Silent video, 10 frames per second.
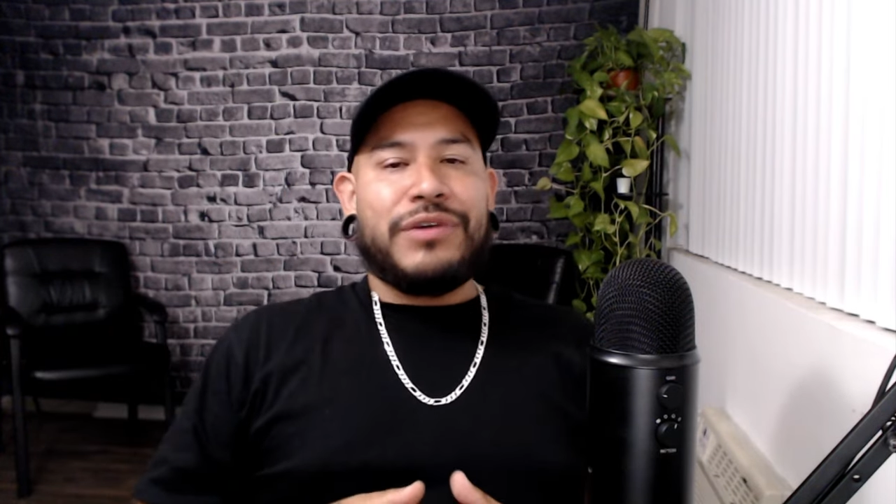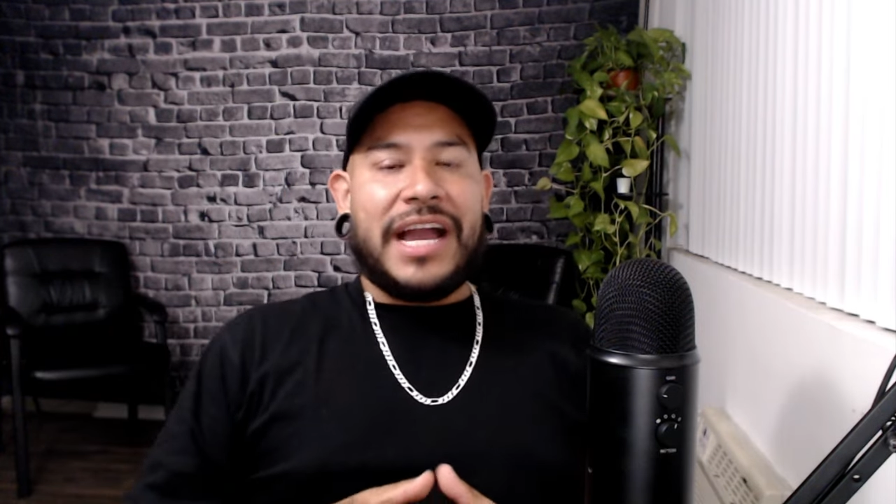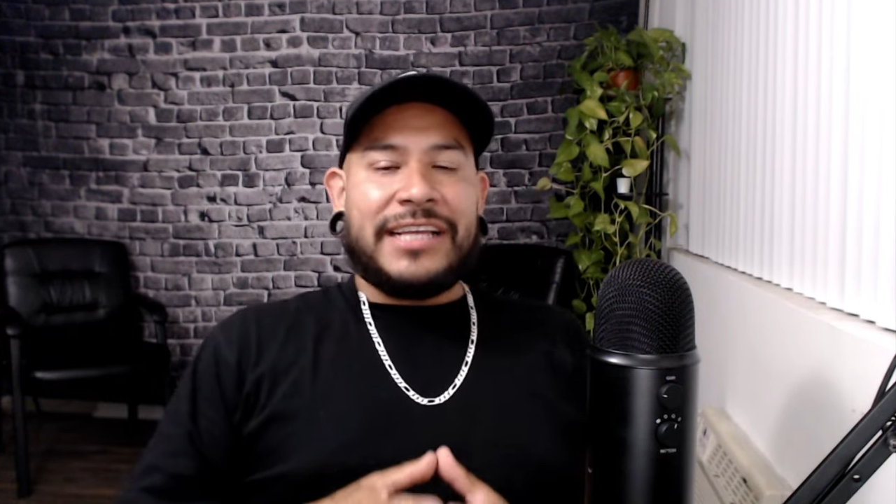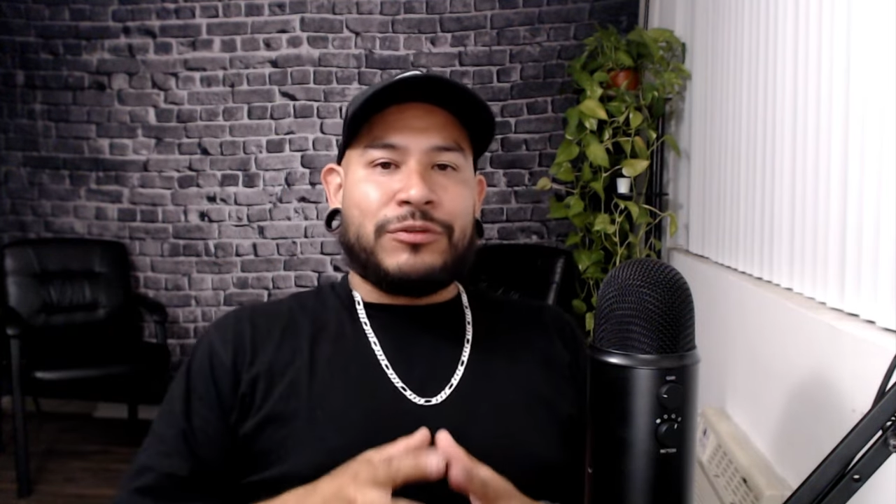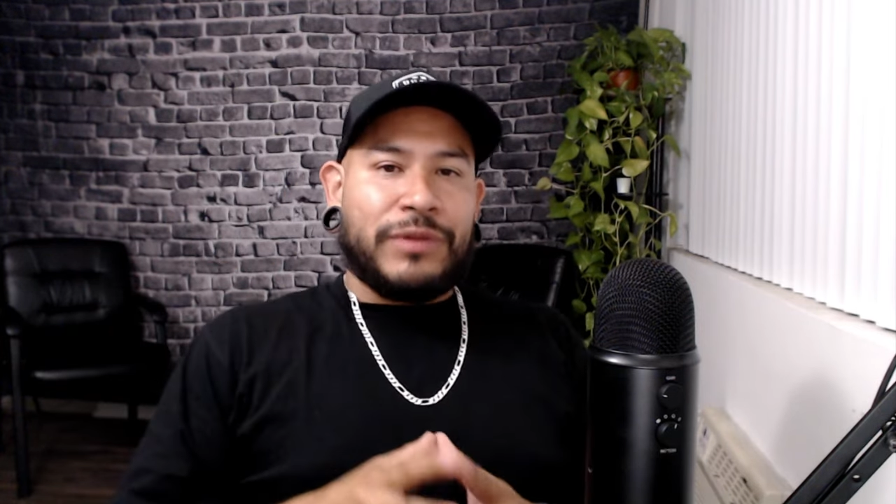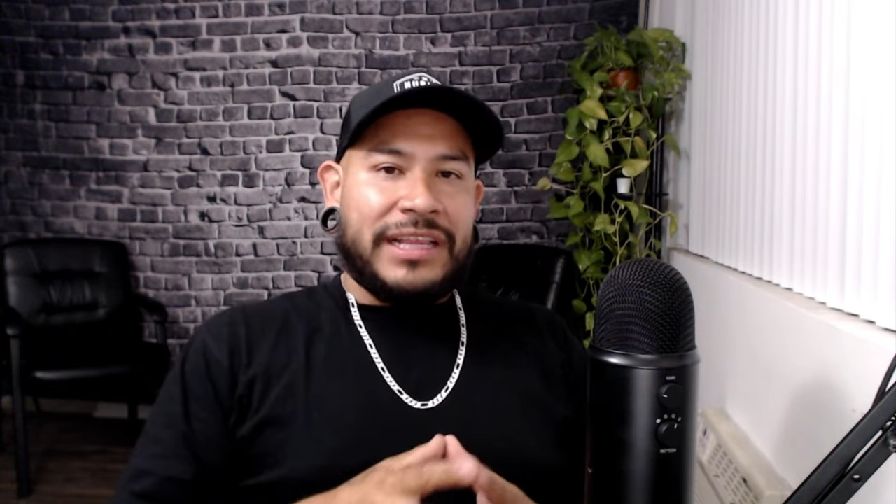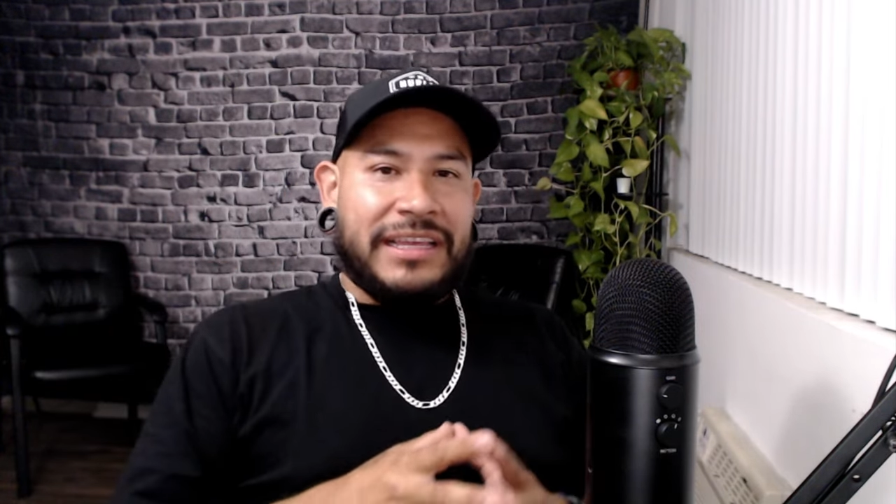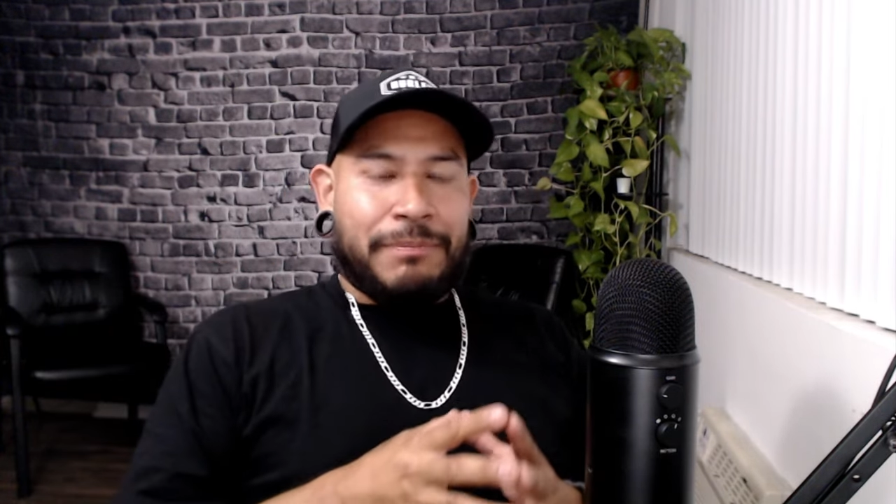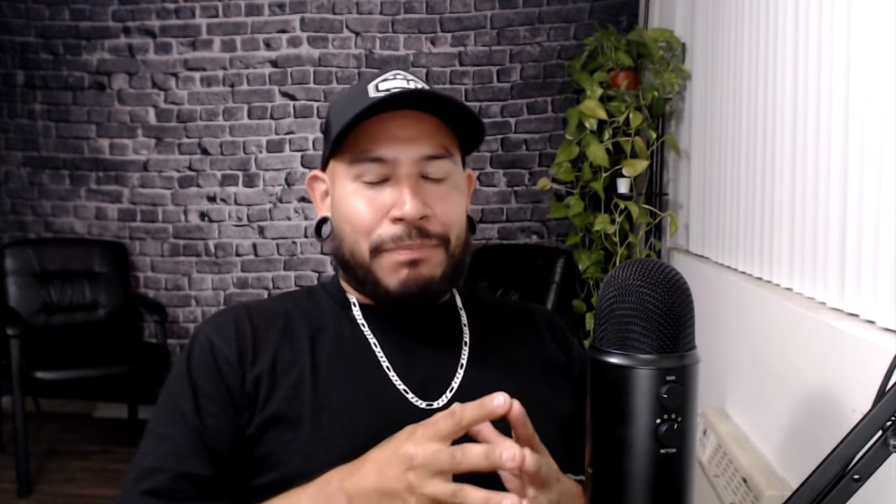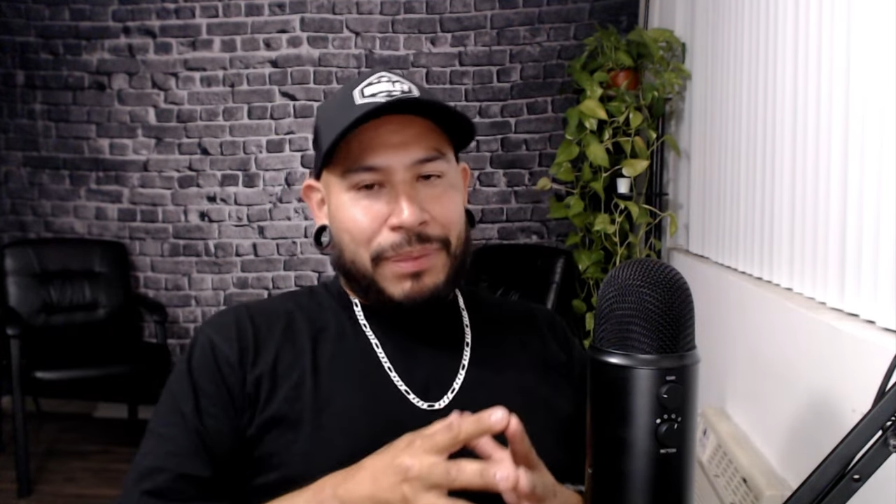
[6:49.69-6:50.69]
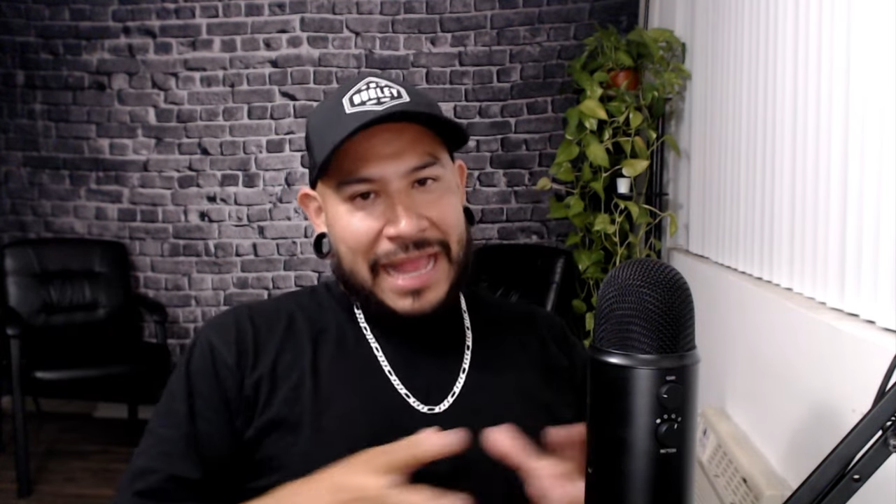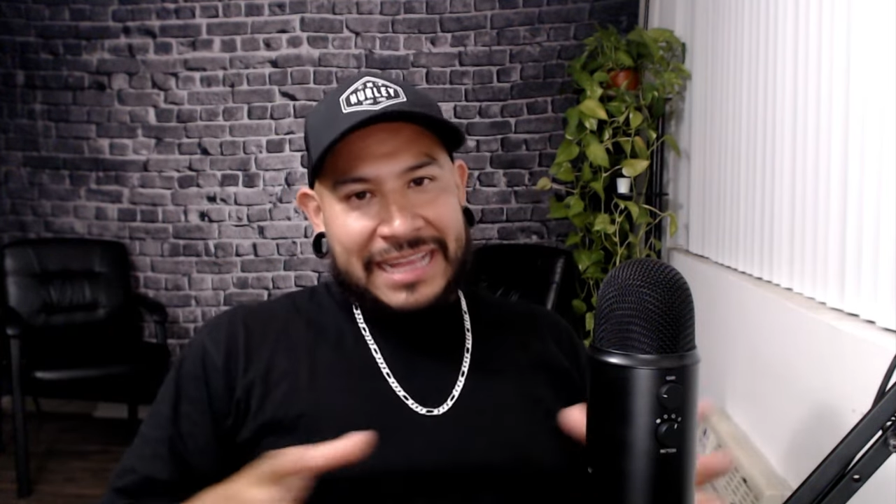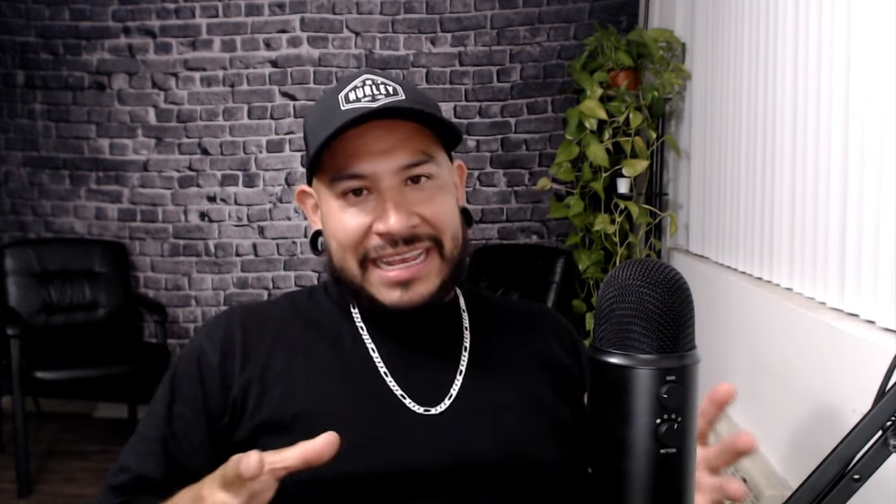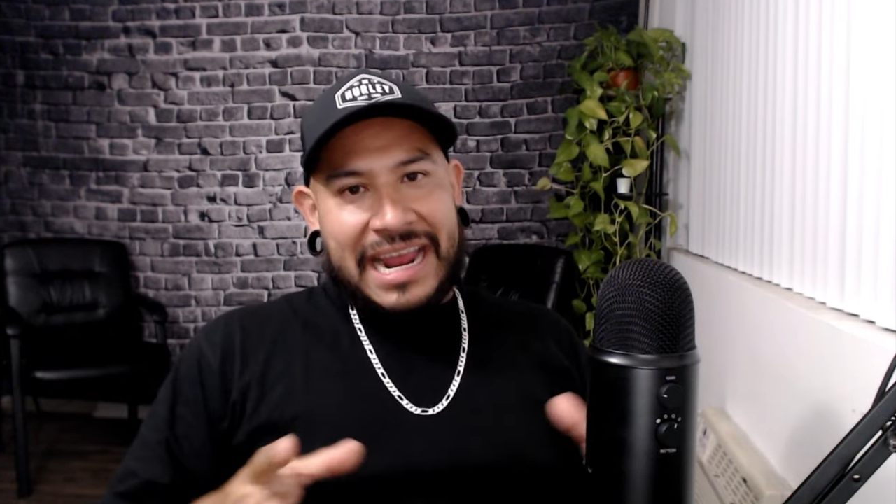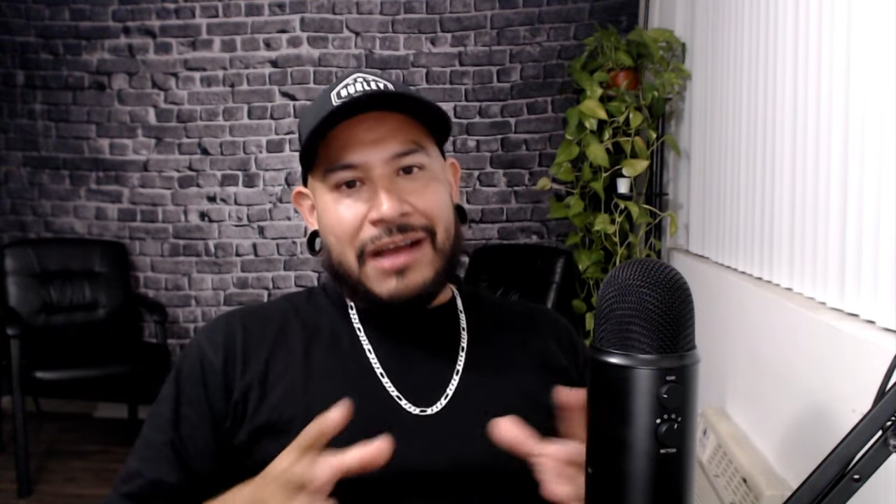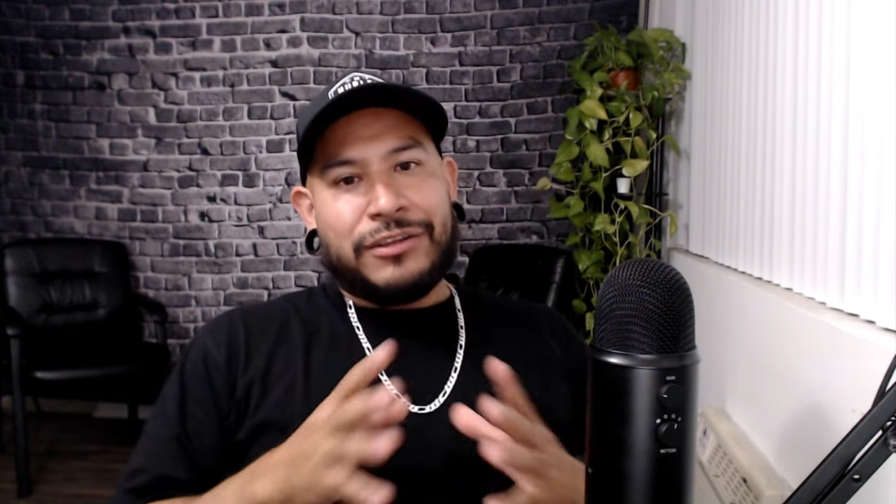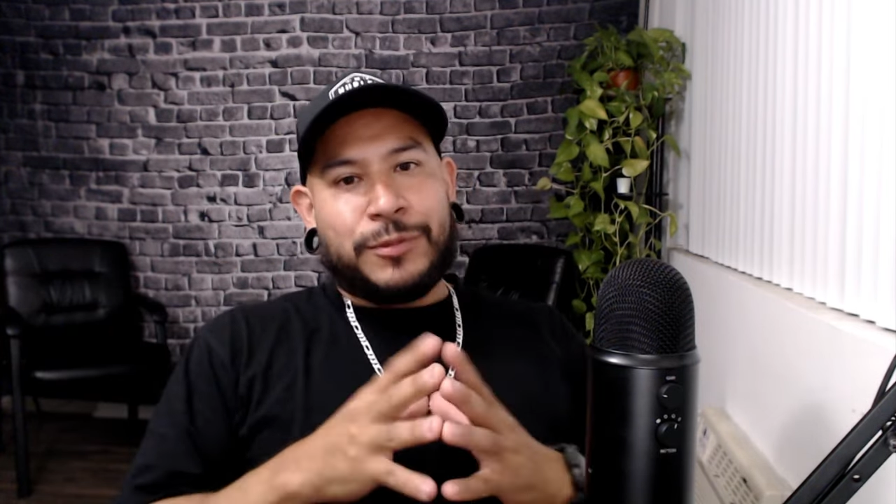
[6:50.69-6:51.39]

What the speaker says: guys really plan it out,